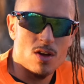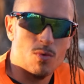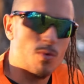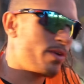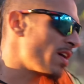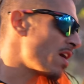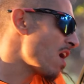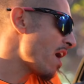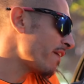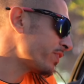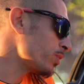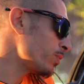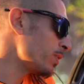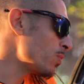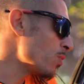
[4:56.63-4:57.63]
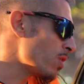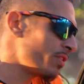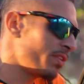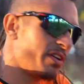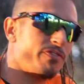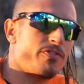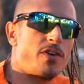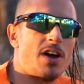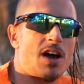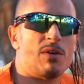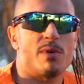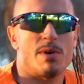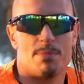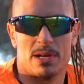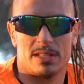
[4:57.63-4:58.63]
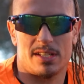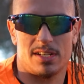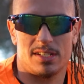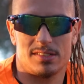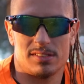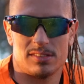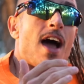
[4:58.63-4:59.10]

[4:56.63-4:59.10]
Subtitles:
without have to be worried for our batteries.